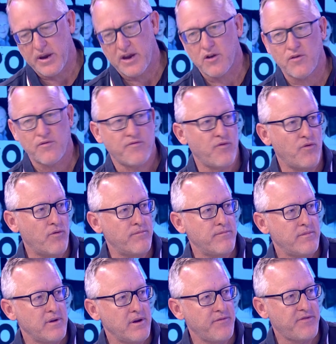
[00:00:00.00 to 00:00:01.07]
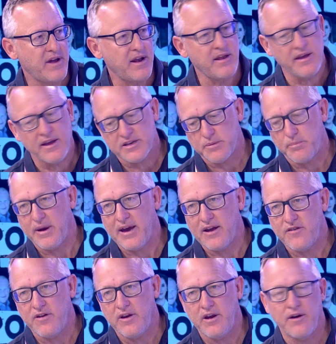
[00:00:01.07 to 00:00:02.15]
to pick it on form. If Teddy has a
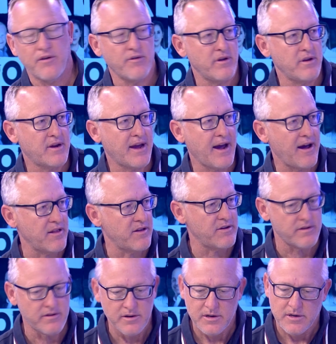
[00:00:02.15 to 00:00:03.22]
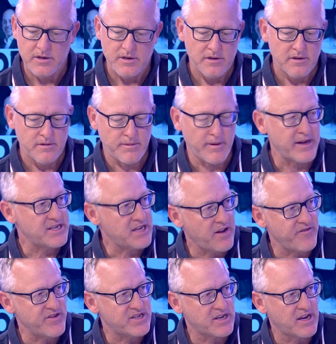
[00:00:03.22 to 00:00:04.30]
bad year and Kalen plays out
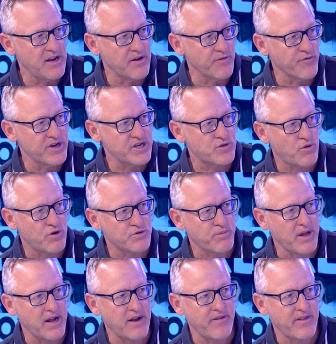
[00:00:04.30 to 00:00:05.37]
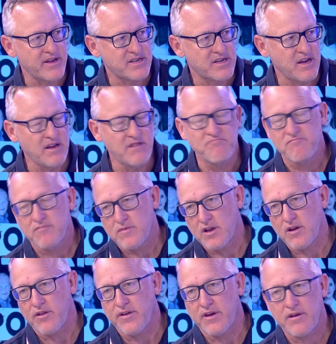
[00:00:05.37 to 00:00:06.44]
of his skin and Reece Walsh plays out of their skin,
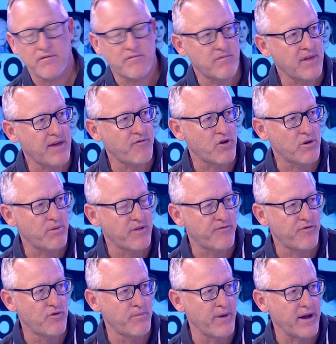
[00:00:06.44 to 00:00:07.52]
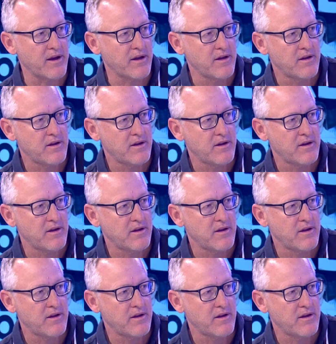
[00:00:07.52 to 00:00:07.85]
then I think they've got to be the fullback.